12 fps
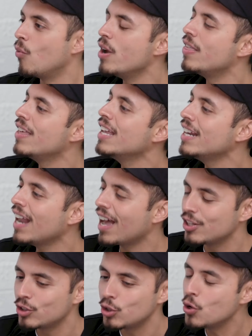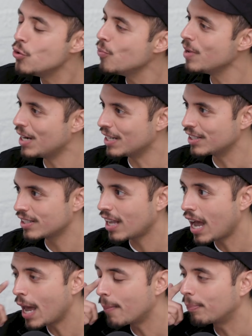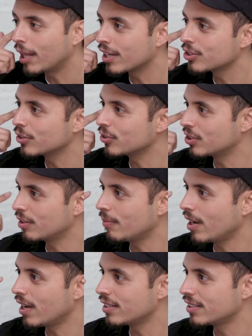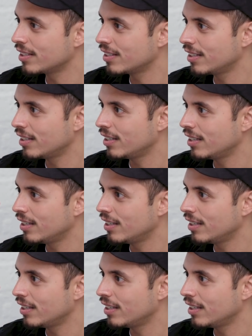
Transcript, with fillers: Within two minutes, I had black circles under my eyes. Yep.